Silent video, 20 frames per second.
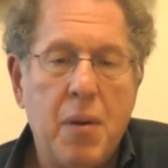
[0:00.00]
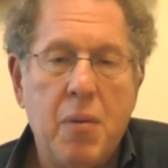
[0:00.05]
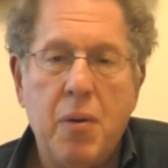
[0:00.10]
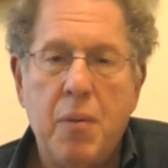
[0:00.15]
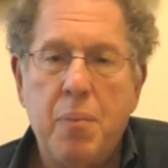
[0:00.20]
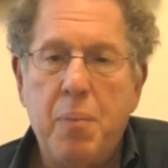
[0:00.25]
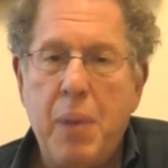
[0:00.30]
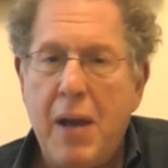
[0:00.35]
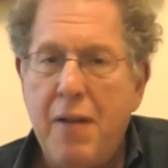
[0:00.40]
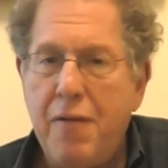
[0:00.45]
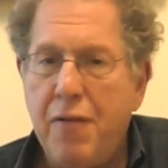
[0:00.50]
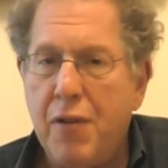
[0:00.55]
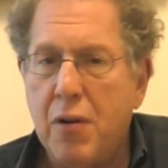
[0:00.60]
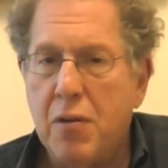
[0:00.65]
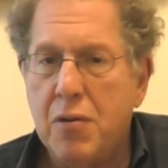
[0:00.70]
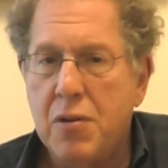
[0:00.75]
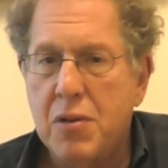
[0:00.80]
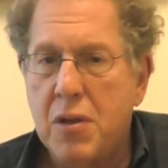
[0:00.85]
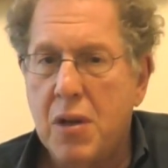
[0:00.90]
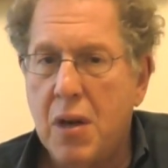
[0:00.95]
would pay for
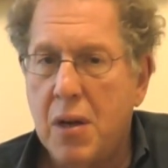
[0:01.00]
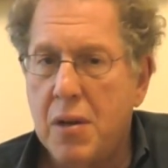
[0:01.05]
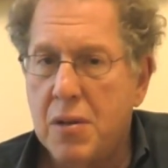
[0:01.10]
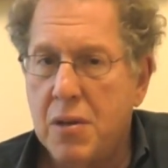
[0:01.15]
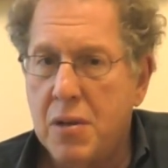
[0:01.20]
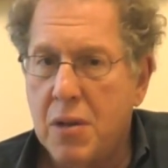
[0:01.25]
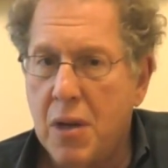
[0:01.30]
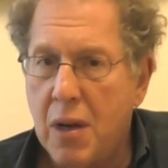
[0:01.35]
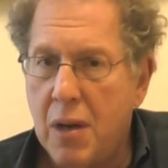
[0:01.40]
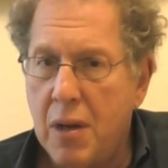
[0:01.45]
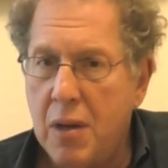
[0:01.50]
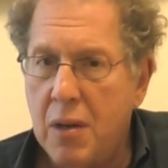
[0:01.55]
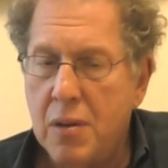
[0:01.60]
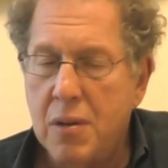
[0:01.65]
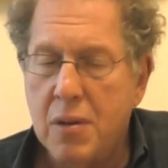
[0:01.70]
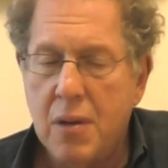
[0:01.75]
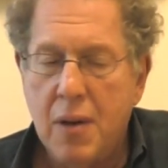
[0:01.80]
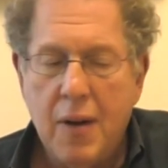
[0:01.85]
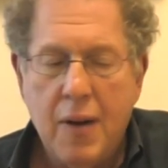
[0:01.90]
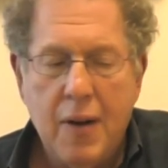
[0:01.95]
those
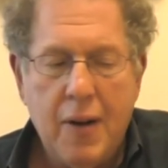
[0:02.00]
studies,